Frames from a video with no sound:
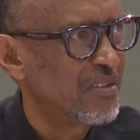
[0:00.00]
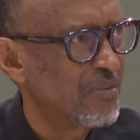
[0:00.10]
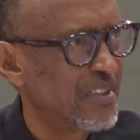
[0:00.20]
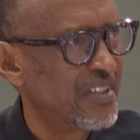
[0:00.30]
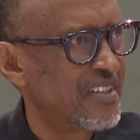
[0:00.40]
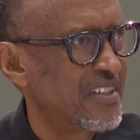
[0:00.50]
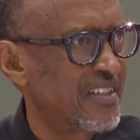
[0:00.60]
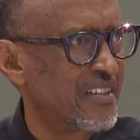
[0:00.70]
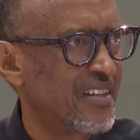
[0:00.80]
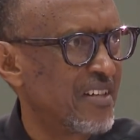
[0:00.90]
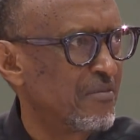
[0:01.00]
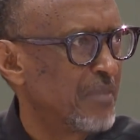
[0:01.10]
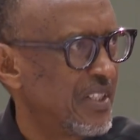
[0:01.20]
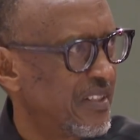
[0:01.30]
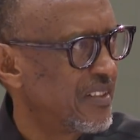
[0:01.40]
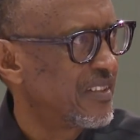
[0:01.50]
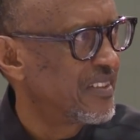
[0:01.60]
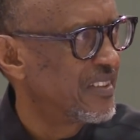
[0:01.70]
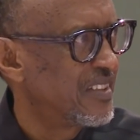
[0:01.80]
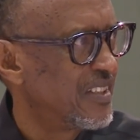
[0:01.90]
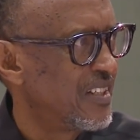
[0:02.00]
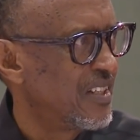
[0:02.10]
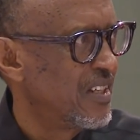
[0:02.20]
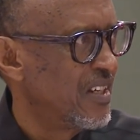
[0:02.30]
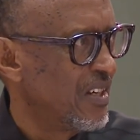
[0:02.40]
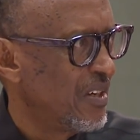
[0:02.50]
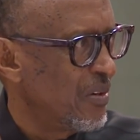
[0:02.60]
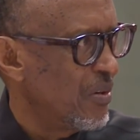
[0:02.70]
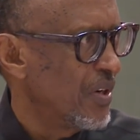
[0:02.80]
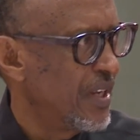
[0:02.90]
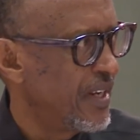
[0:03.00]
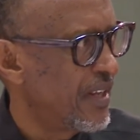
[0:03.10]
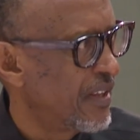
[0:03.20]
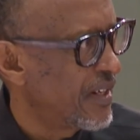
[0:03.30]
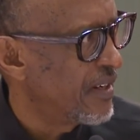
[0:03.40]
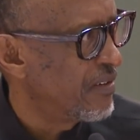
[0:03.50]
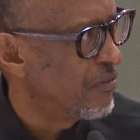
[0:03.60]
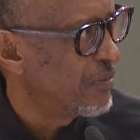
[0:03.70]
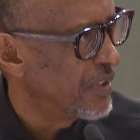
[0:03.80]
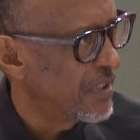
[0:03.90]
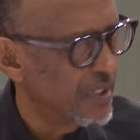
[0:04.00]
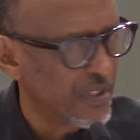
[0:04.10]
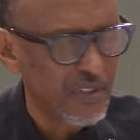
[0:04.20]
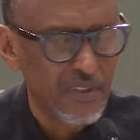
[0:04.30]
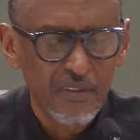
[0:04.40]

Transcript: whether it is government or any other kind of politics.